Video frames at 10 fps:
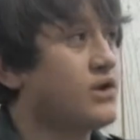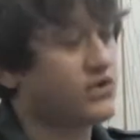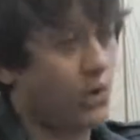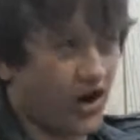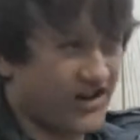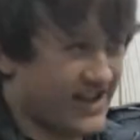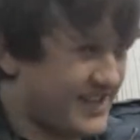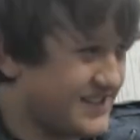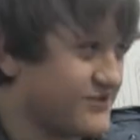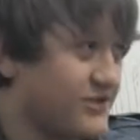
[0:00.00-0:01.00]
So our
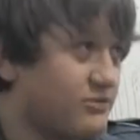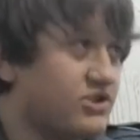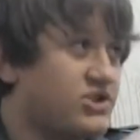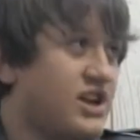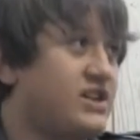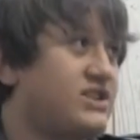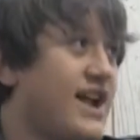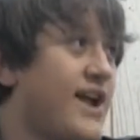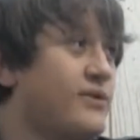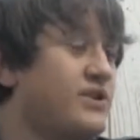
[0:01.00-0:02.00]
history would change.
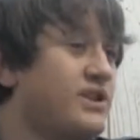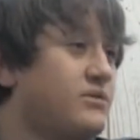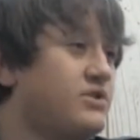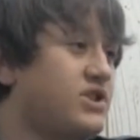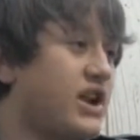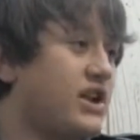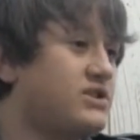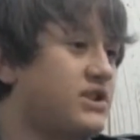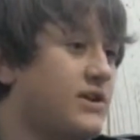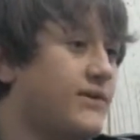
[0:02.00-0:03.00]
Everything would
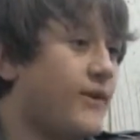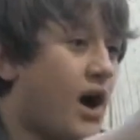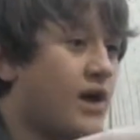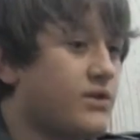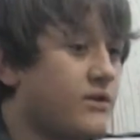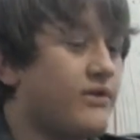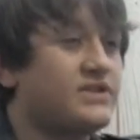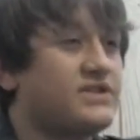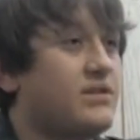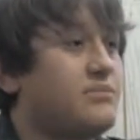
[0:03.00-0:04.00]
change if either of
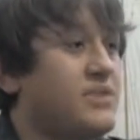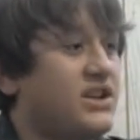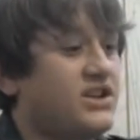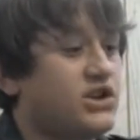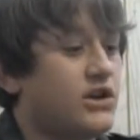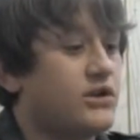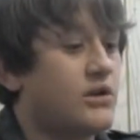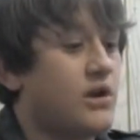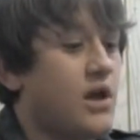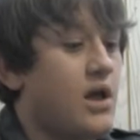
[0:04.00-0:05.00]
us didn't meet each other.